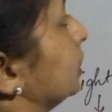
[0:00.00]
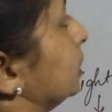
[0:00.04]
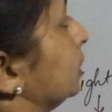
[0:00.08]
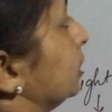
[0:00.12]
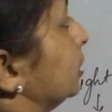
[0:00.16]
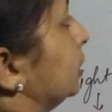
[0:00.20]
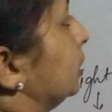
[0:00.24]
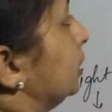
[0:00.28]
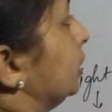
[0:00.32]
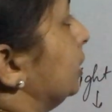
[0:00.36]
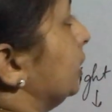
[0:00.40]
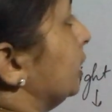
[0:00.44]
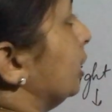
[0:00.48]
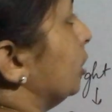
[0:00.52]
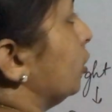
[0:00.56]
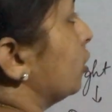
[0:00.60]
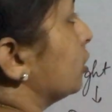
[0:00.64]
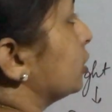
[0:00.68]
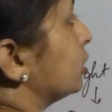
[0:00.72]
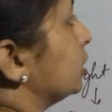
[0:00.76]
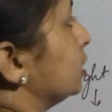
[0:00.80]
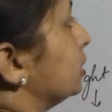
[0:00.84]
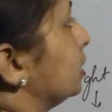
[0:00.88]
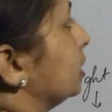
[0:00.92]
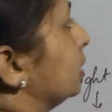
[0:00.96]

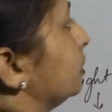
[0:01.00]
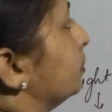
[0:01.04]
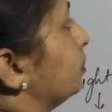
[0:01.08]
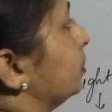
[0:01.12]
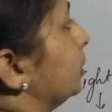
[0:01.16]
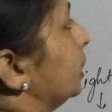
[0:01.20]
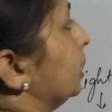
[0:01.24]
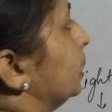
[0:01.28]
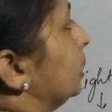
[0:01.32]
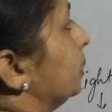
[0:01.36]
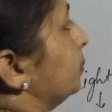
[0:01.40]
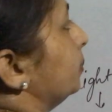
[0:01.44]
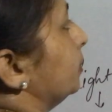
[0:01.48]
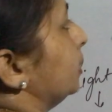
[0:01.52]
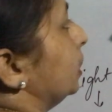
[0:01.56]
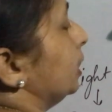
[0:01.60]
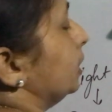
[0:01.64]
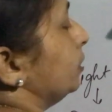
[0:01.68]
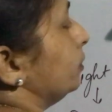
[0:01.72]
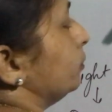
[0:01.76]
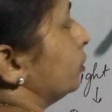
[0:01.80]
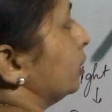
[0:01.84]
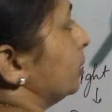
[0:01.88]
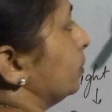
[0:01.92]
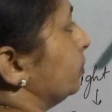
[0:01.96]
deoxygenated
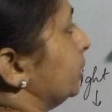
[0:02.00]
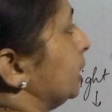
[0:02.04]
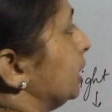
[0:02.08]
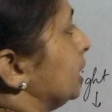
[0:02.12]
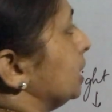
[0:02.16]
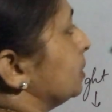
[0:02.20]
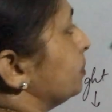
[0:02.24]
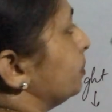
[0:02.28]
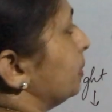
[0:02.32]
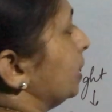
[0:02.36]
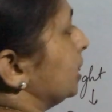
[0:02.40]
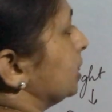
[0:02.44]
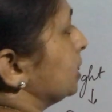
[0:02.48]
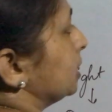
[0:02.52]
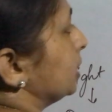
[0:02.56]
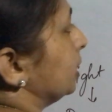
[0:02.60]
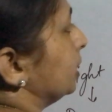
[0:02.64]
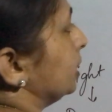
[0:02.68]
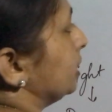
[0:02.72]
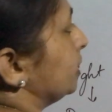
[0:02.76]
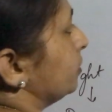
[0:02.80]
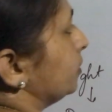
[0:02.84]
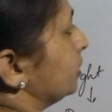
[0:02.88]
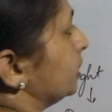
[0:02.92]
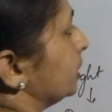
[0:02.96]
blood from these parts are
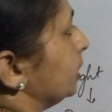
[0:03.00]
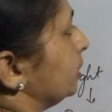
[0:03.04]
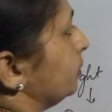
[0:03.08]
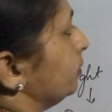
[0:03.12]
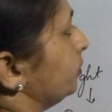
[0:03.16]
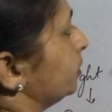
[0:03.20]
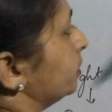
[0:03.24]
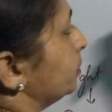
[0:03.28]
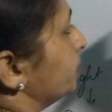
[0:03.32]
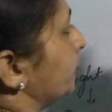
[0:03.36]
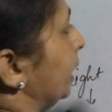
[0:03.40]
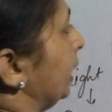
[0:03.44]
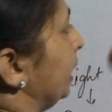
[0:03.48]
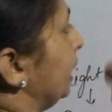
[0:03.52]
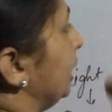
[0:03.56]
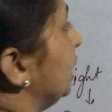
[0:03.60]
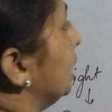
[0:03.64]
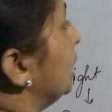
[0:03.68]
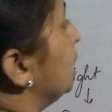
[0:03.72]
received by